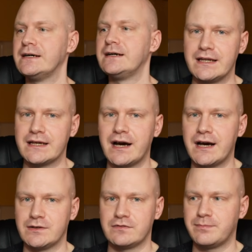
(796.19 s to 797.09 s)
any
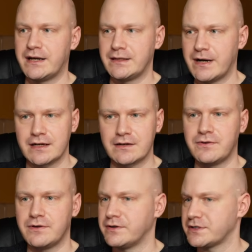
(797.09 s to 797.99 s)
kind of money market
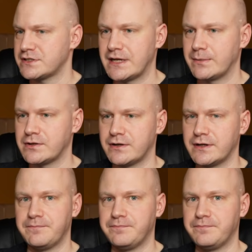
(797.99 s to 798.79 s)
fund or stablecoin.